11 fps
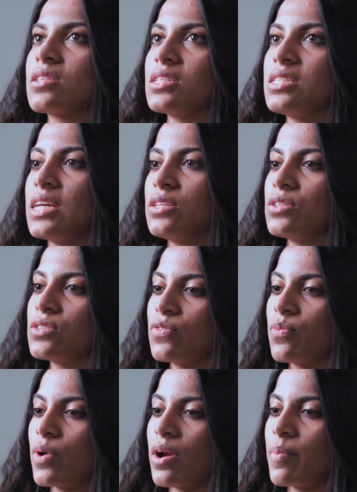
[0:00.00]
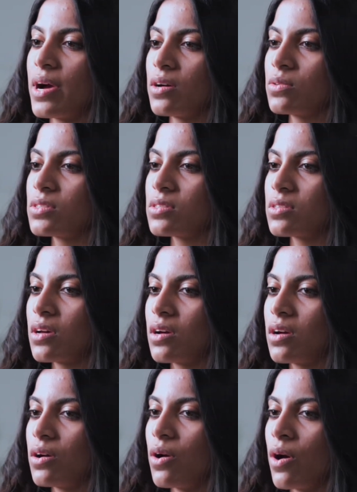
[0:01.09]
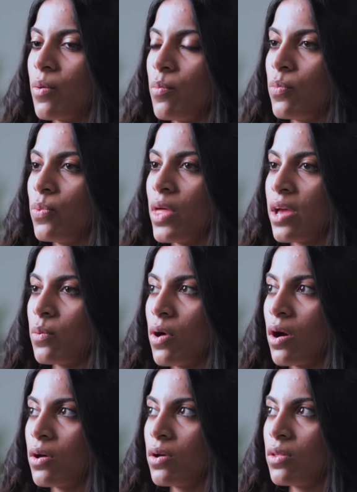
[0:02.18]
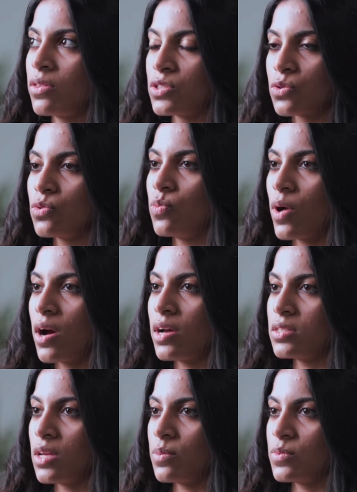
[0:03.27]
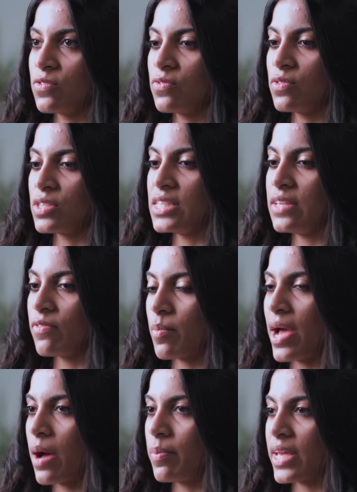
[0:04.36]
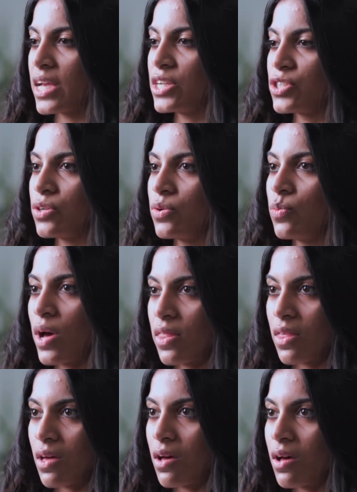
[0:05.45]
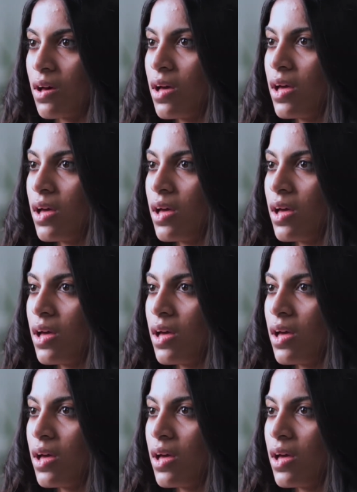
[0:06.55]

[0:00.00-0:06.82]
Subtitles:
status of whereabouts the school were in terms of receiving my application, whether